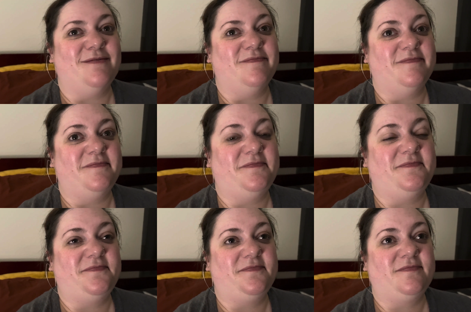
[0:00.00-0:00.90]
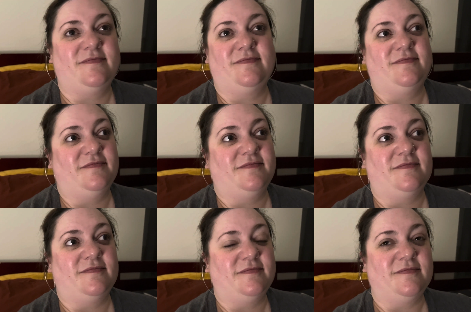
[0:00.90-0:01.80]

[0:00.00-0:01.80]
No one is speaking in this clip.